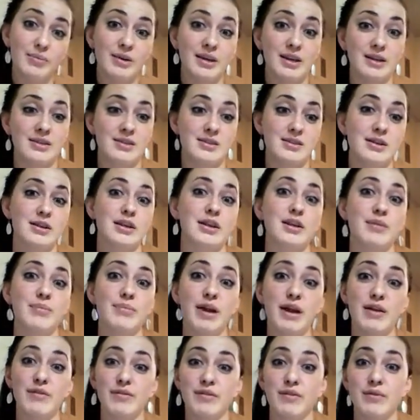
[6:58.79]
because they're getting
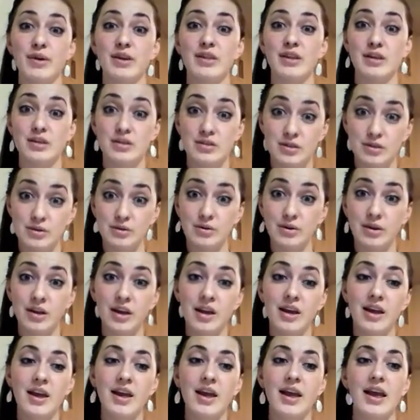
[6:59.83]
paid for what they do.
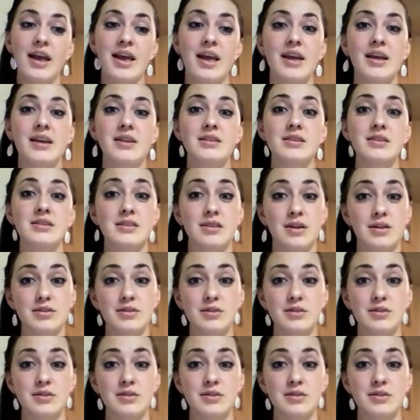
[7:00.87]
And it's